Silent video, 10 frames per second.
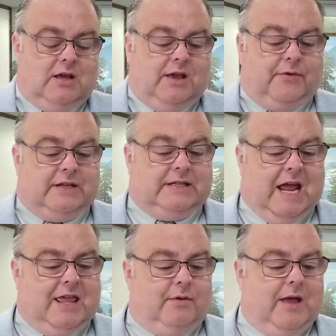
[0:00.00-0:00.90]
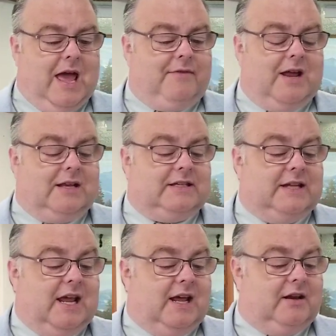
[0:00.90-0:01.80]
If we say that we have not
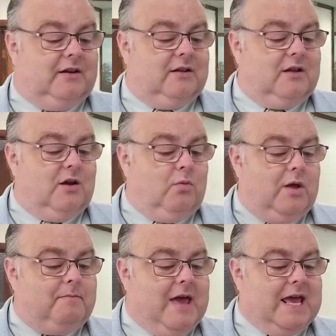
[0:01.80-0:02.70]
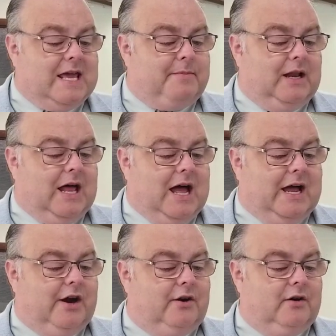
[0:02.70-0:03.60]
sinned, we make him a
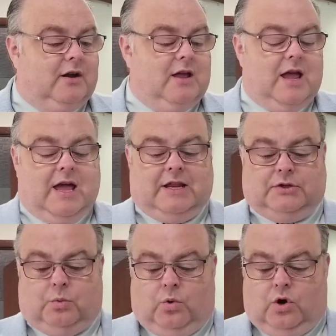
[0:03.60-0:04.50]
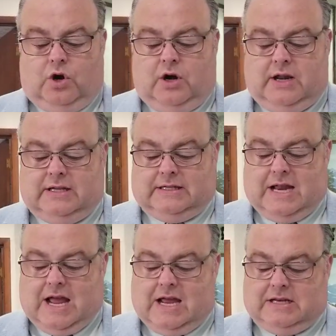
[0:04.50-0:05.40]
liar and his word is
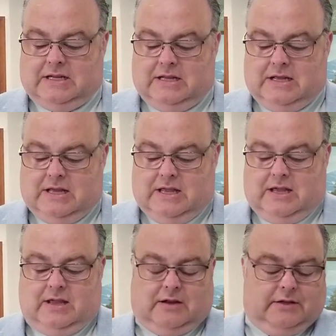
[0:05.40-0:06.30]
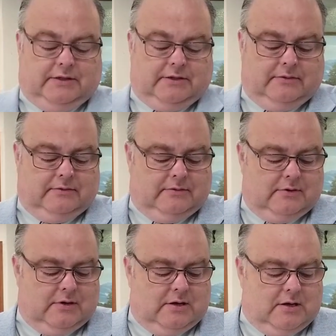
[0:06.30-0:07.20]
not in us.
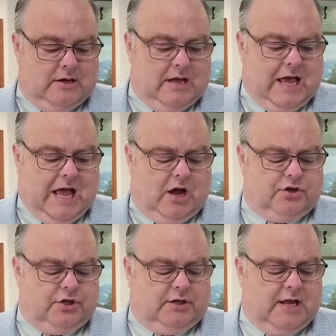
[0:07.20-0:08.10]
How should